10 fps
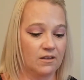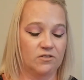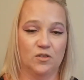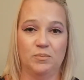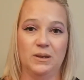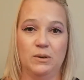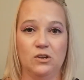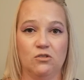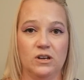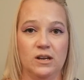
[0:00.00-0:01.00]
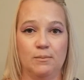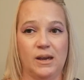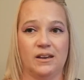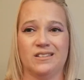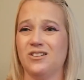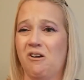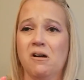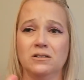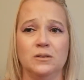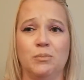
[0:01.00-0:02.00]
The BB cream has
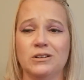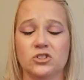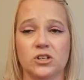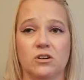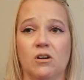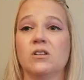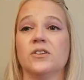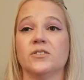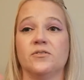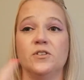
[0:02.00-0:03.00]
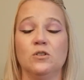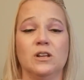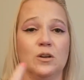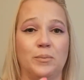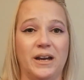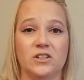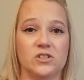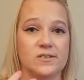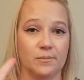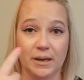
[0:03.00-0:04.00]
hardly budged at all. There's a few little
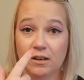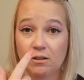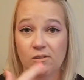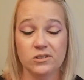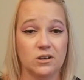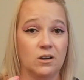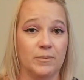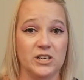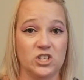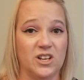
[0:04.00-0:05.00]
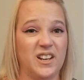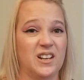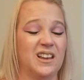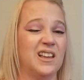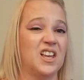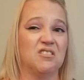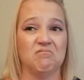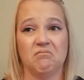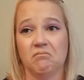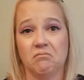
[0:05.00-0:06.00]
patches on my nose, on my chin,
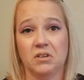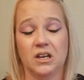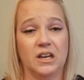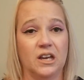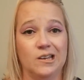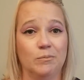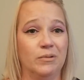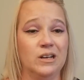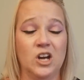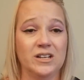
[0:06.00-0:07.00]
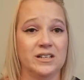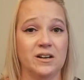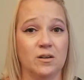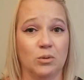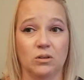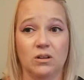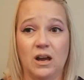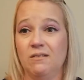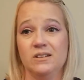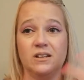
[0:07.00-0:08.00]
but not terrible.
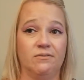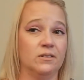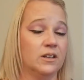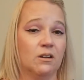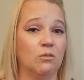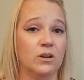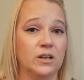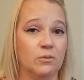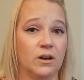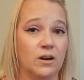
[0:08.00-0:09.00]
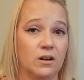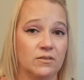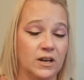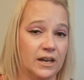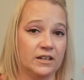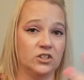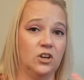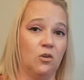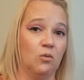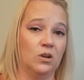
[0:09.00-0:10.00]
I would definitely go anywhere that I had to
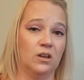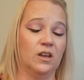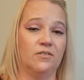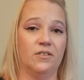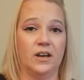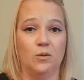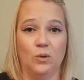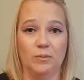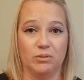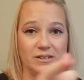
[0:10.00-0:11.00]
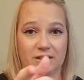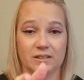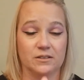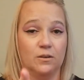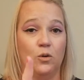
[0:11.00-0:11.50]
go if I went places,